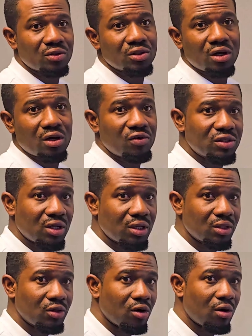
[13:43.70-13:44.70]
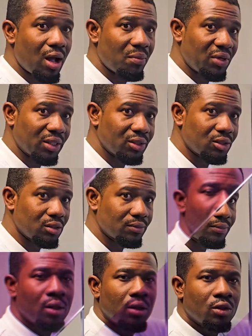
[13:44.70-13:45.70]
of returning your application.
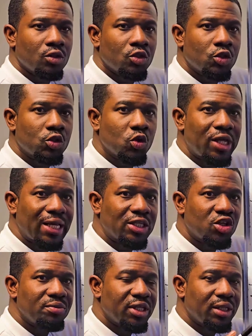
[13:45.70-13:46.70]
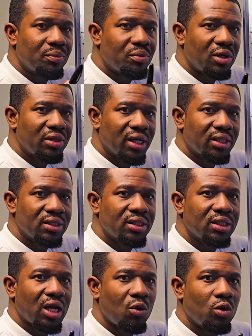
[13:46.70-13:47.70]
So there's something important
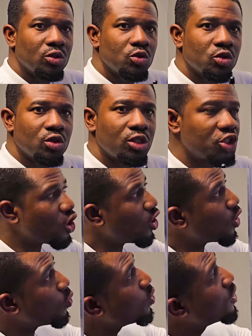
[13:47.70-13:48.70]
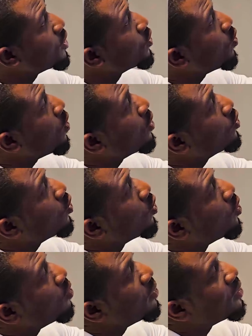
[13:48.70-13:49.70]
I want to touch on, which is called
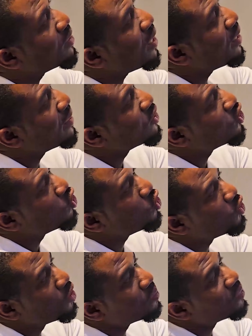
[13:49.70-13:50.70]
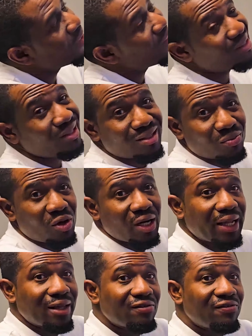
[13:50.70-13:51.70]
global talent stream. It's more
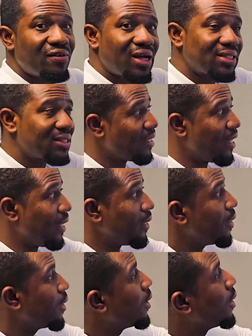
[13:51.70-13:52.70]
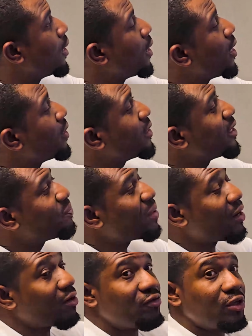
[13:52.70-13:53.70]
like a fast lane. And this is
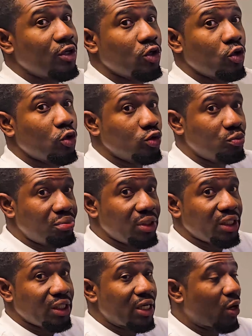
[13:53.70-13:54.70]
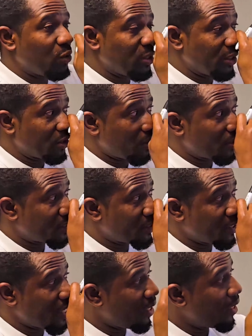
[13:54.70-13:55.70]
part of the Road B that we
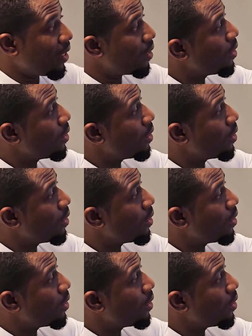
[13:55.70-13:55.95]
discussed earlier.